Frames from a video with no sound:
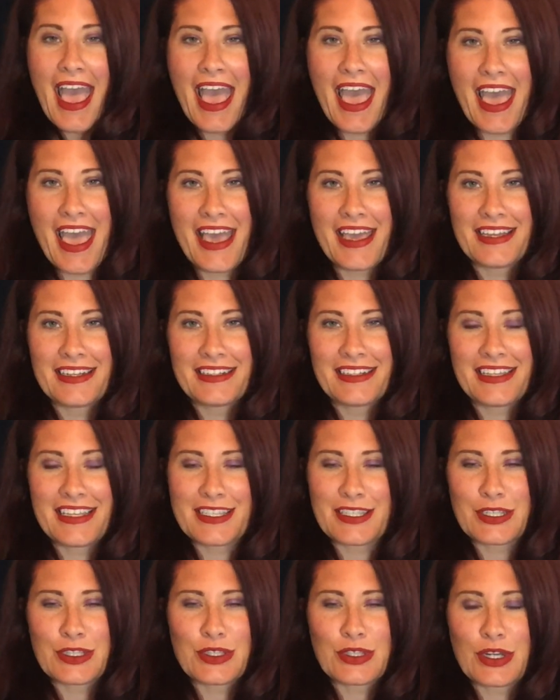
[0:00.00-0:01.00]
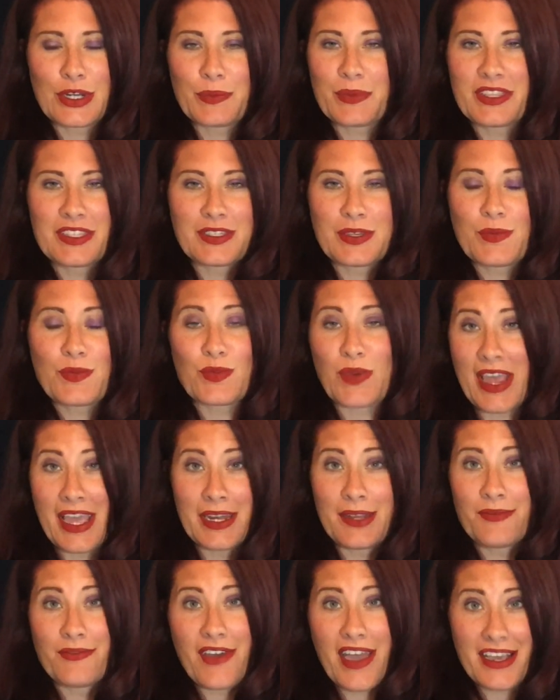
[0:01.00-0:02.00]
and let's get started with some
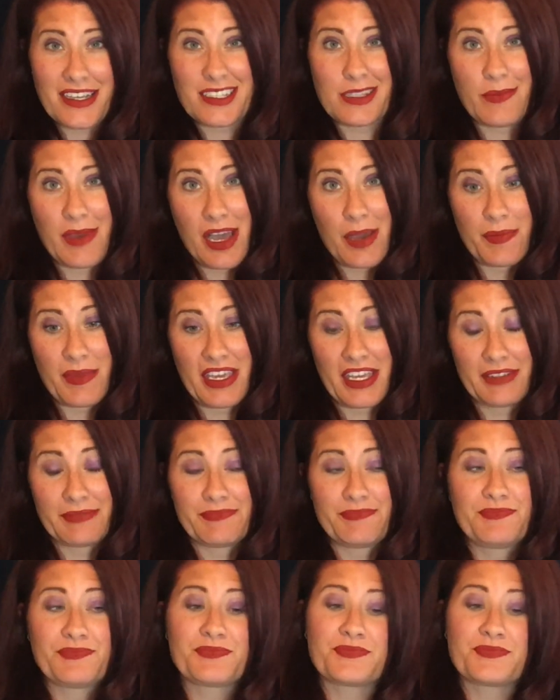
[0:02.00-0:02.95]
random facts about me.